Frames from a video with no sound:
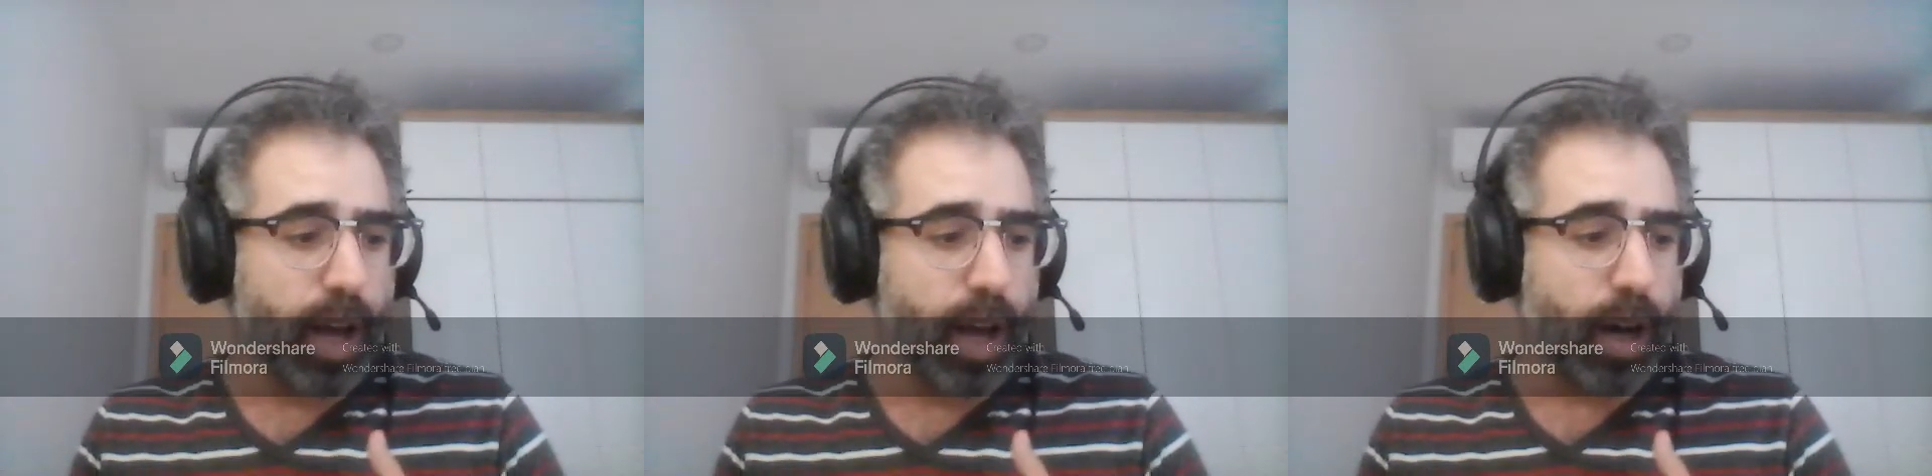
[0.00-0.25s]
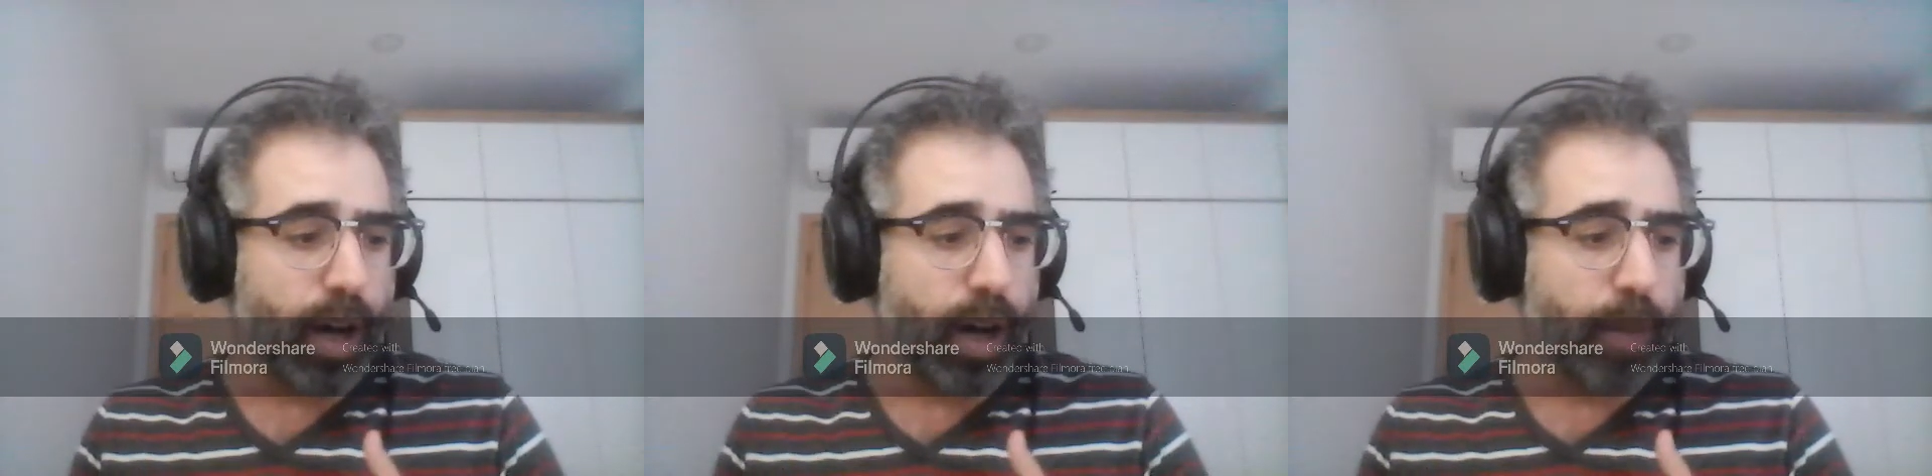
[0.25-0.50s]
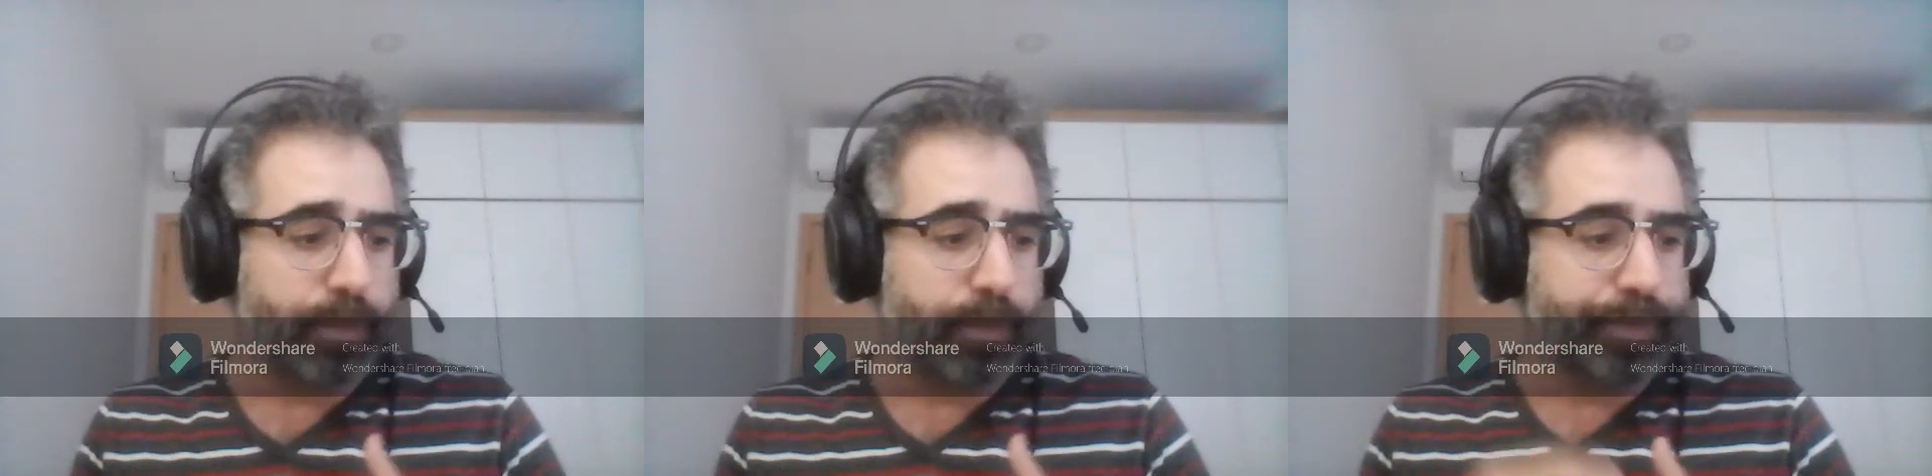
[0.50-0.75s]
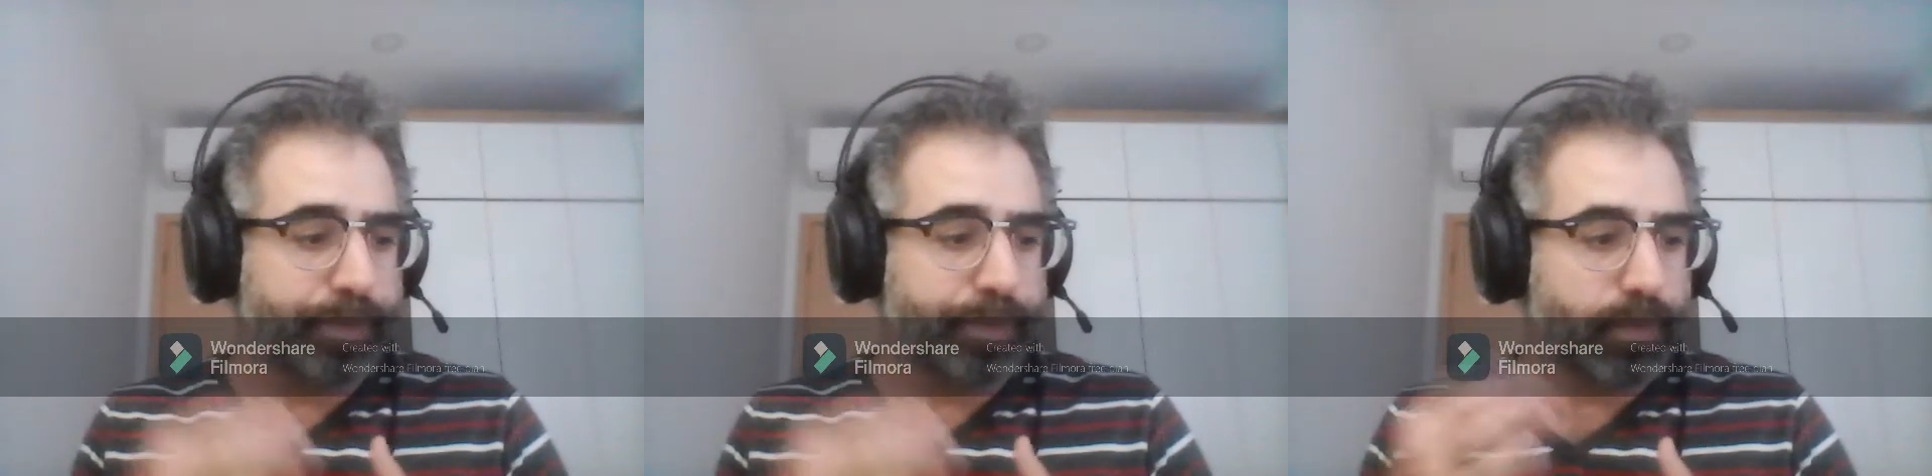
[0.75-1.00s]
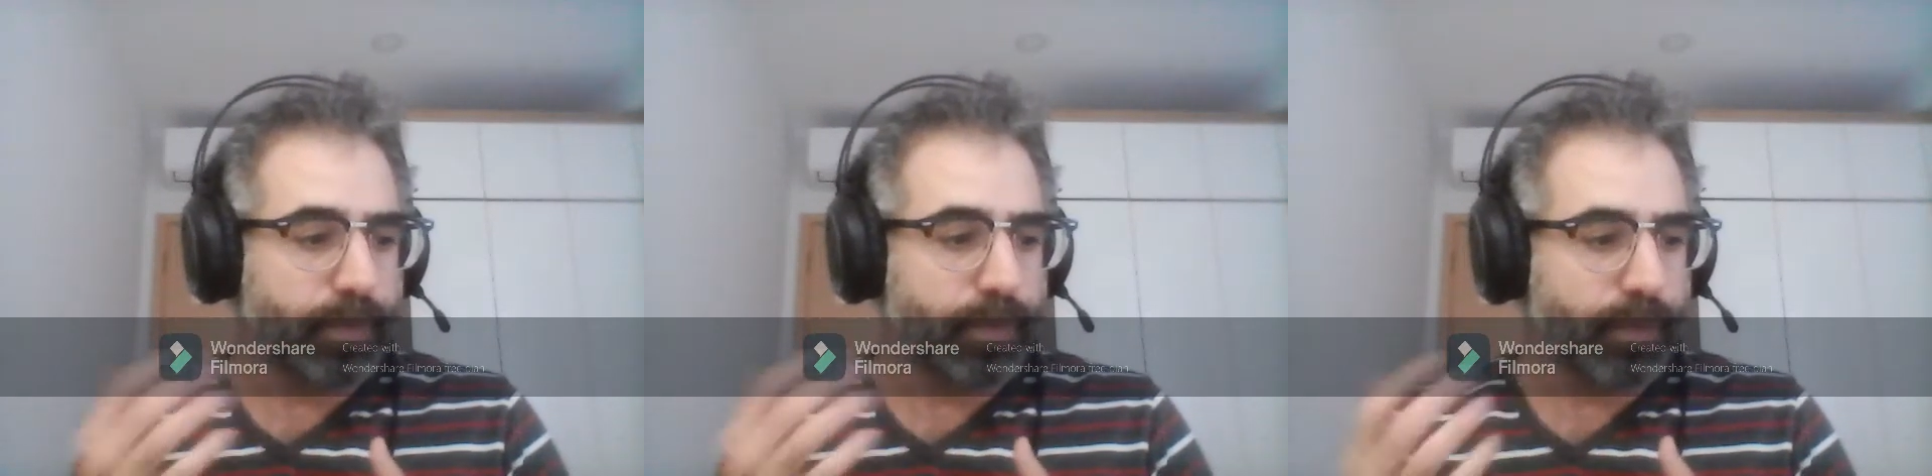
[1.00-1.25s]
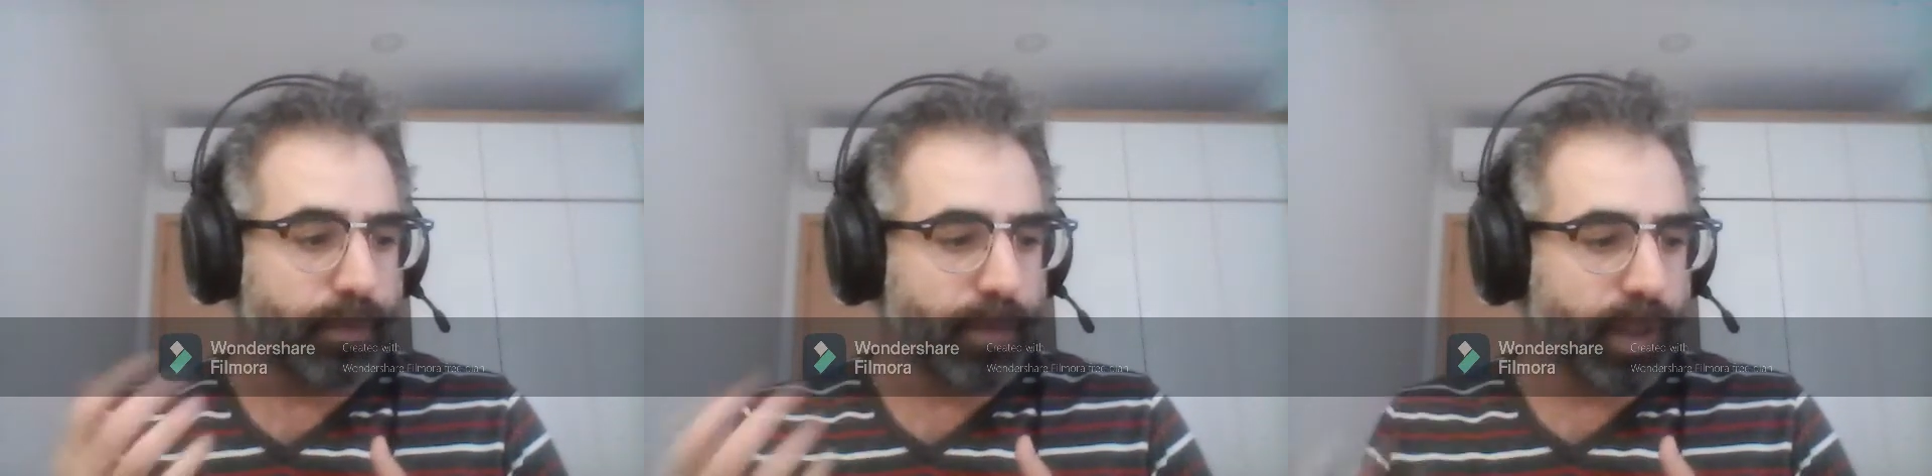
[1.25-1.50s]
Um,
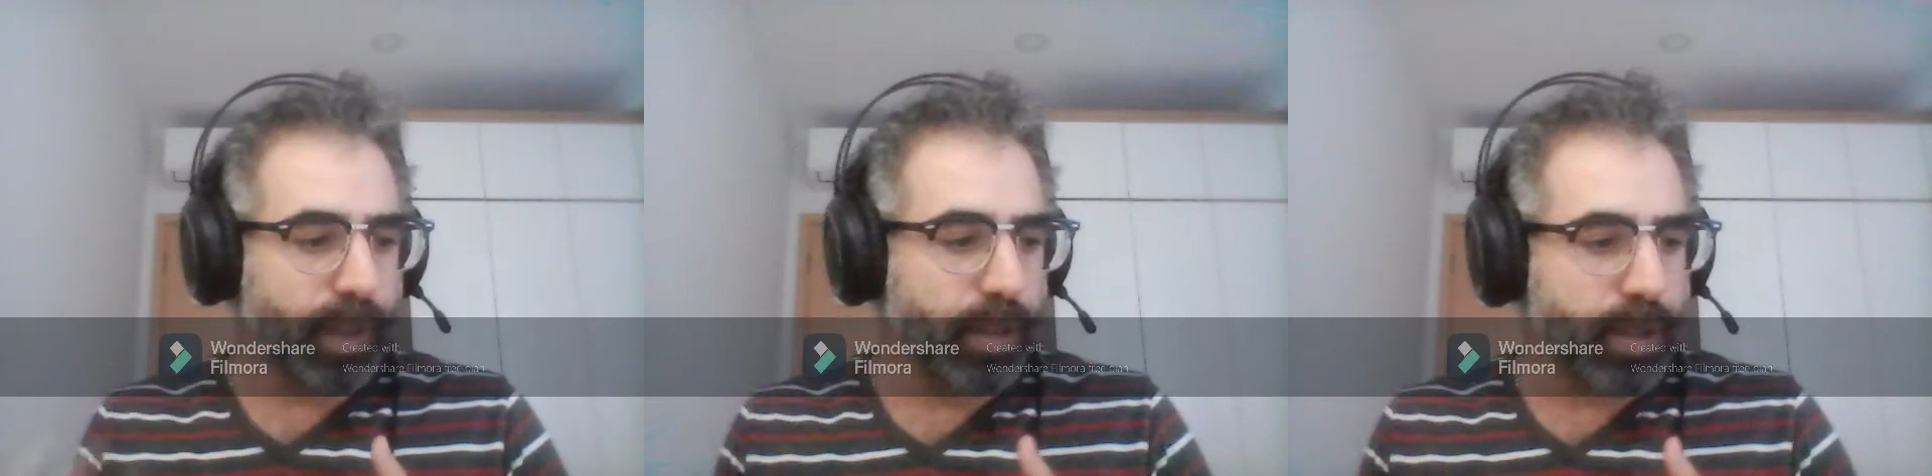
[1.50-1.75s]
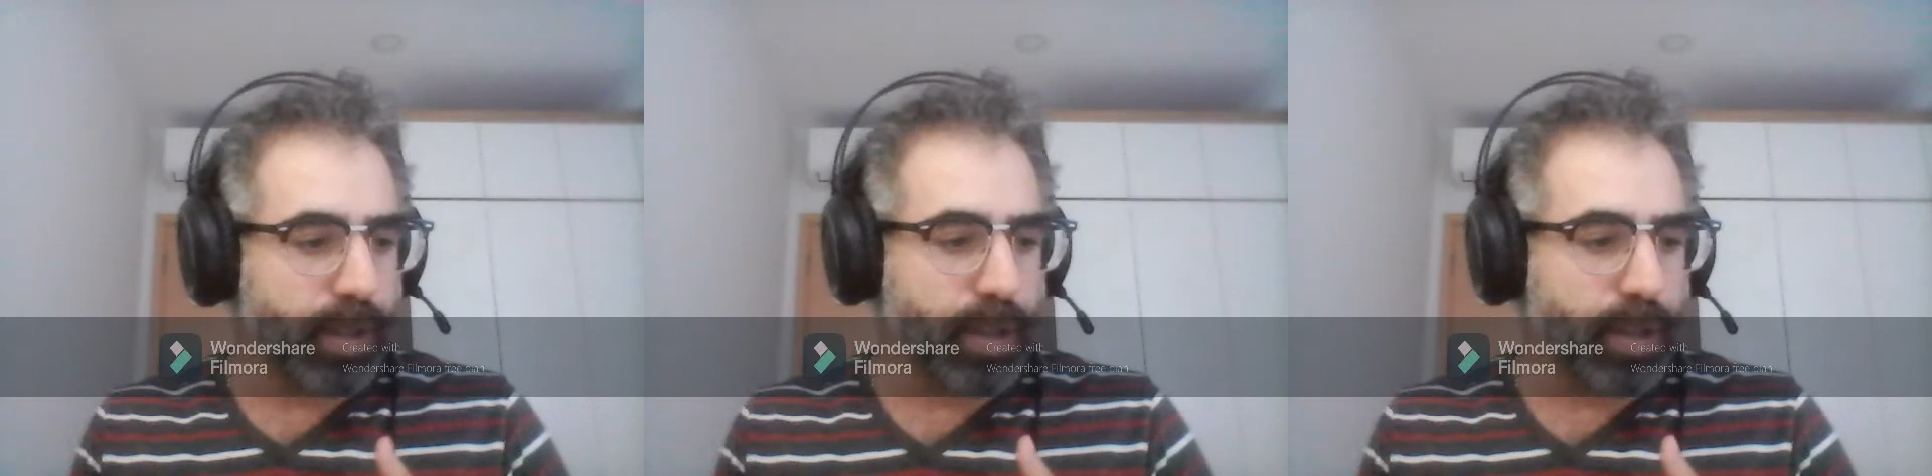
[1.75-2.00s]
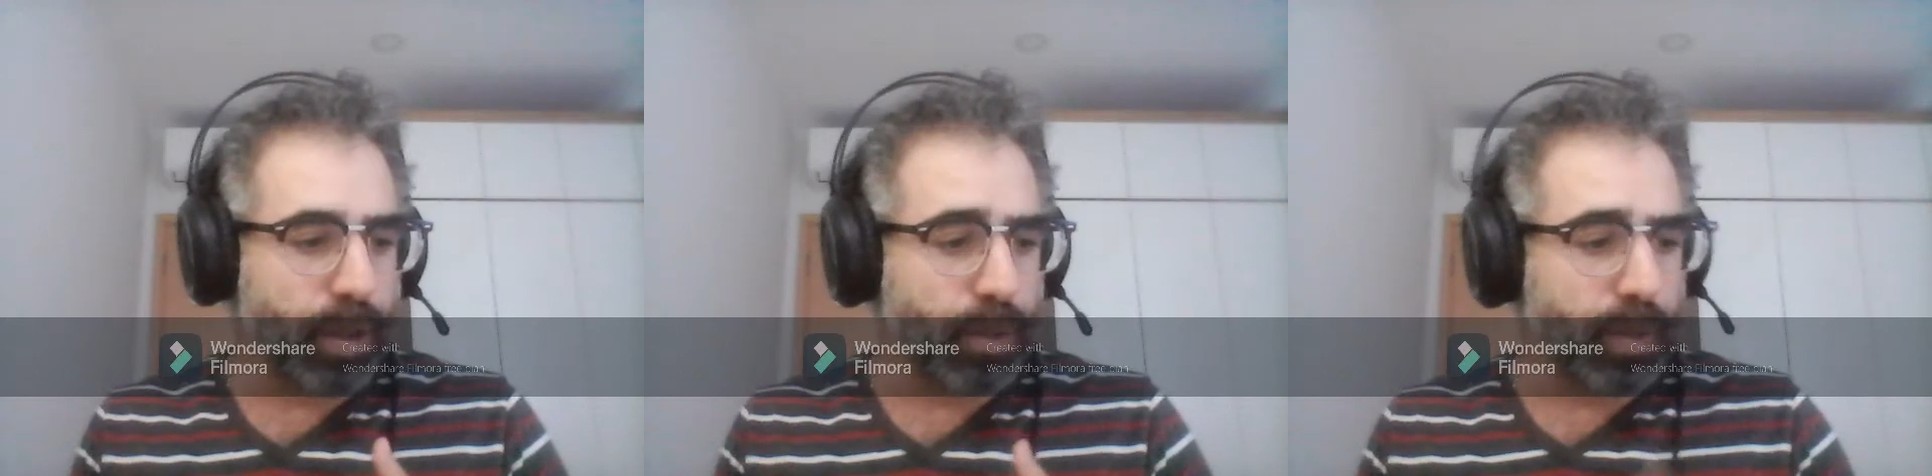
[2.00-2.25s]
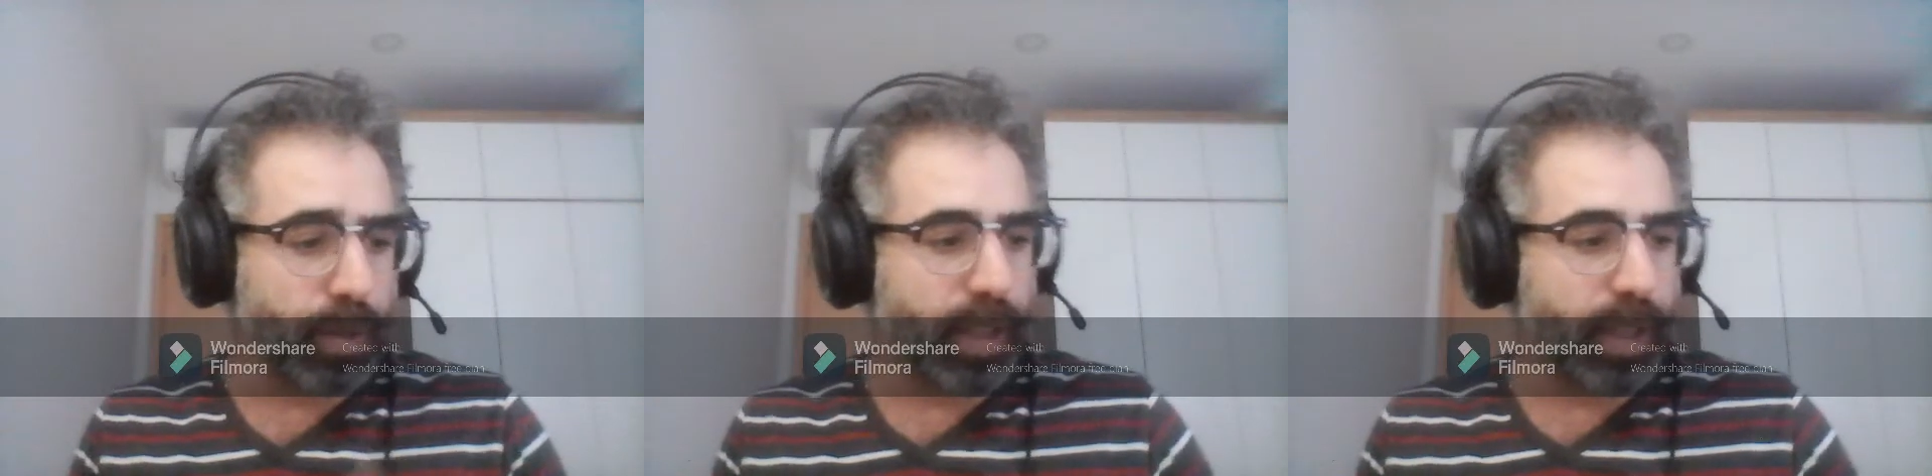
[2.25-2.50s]
so